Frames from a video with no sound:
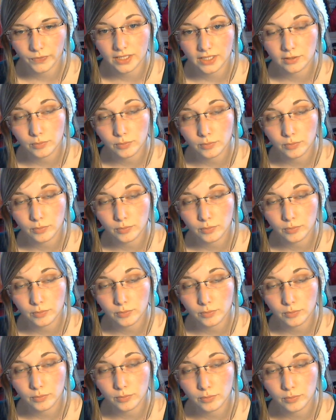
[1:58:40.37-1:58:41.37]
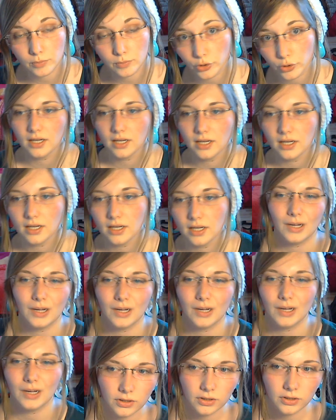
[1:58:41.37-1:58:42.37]
It's important to learn about it, and I would
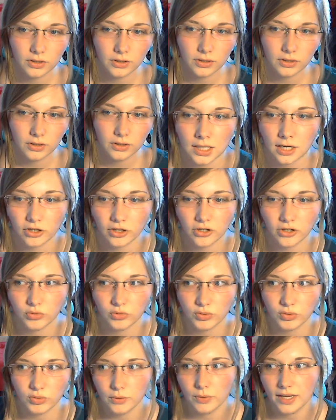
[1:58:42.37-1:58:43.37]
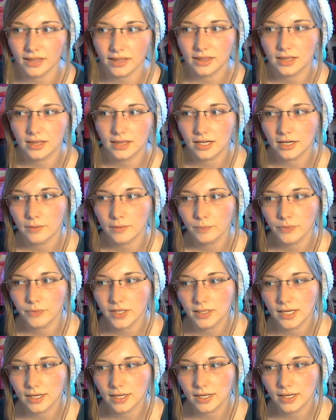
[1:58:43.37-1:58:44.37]
even agree with
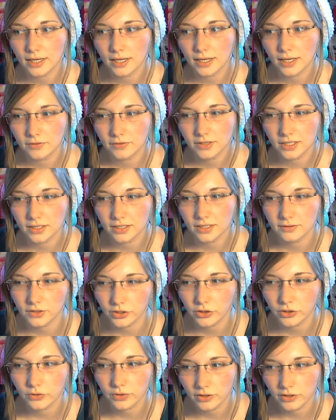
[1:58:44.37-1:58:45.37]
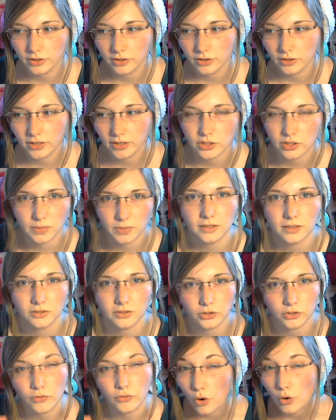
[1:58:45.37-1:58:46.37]
there having to be a
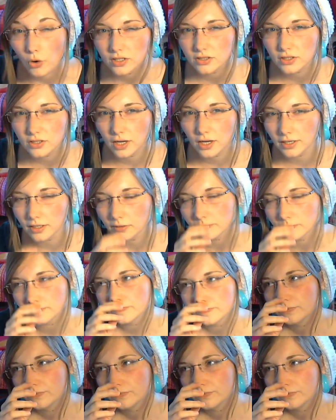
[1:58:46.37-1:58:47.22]
certain focus on it.